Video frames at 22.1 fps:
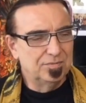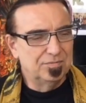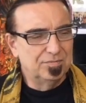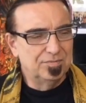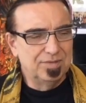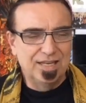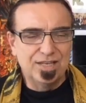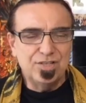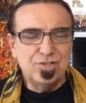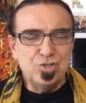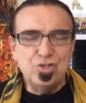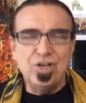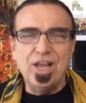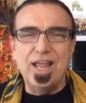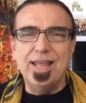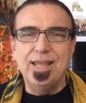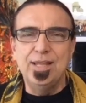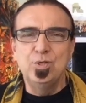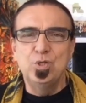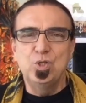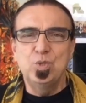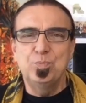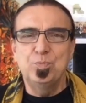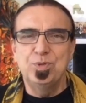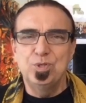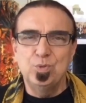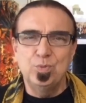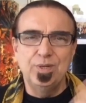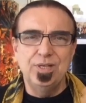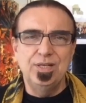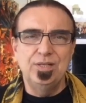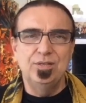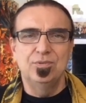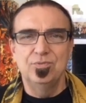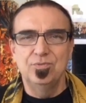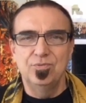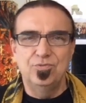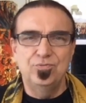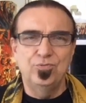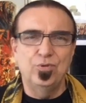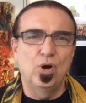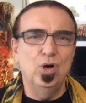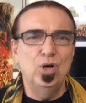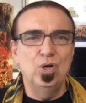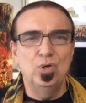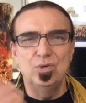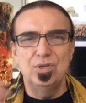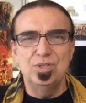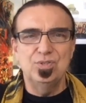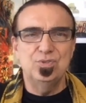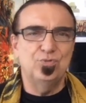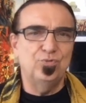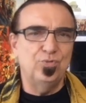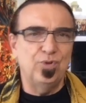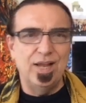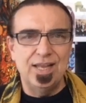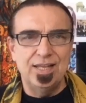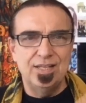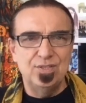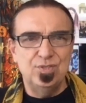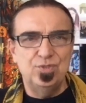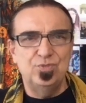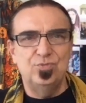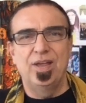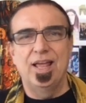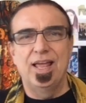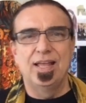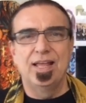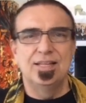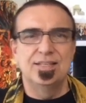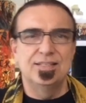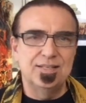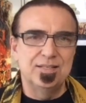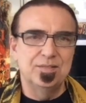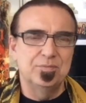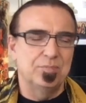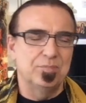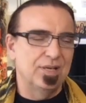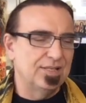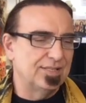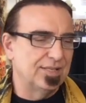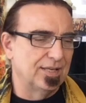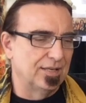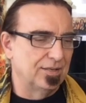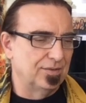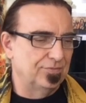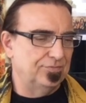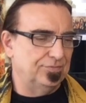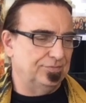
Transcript: exchange between followers, friends, fans, and myself.